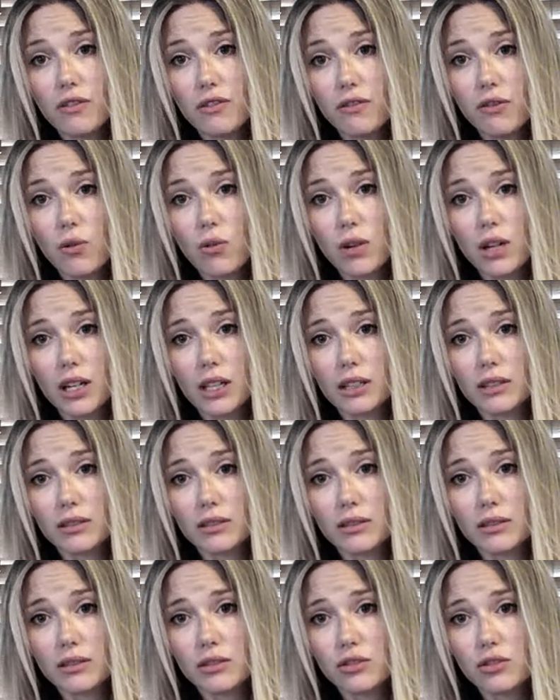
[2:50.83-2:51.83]

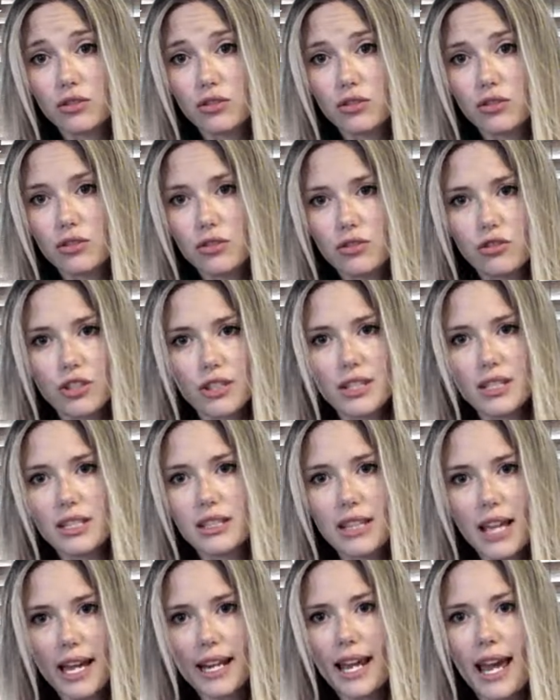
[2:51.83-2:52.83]
for just
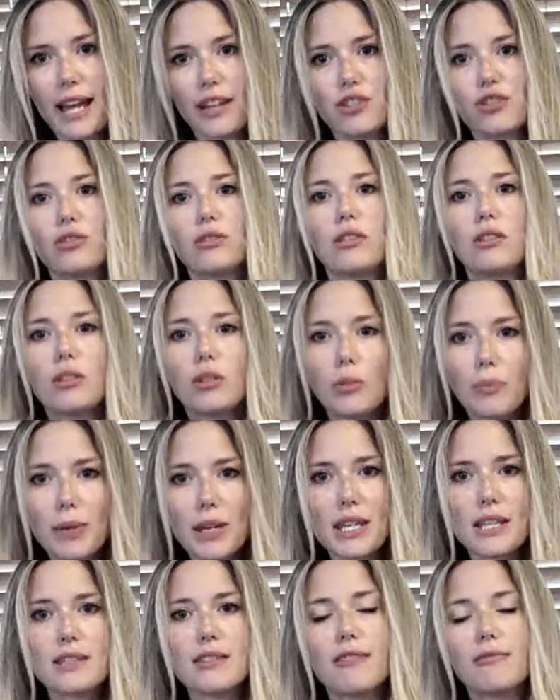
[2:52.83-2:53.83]
that extra little
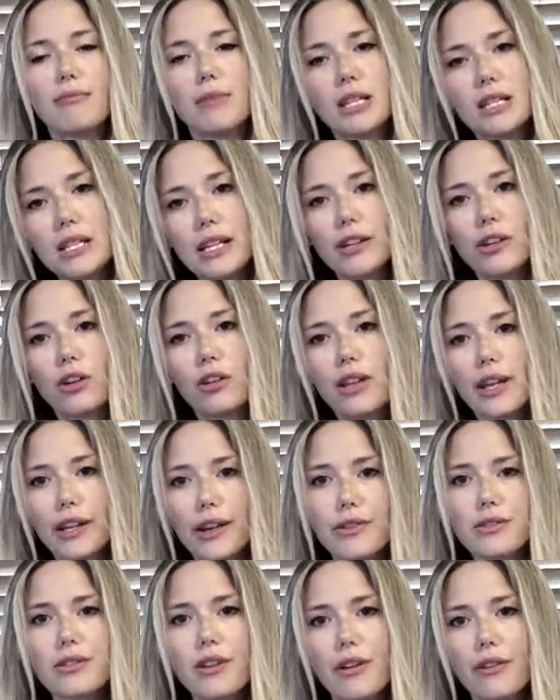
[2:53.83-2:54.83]
piece of material that
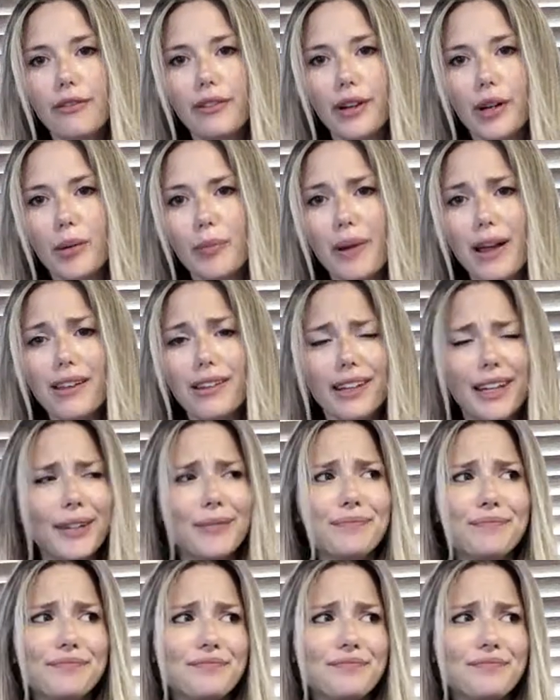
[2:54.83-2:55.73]
goes over your belly.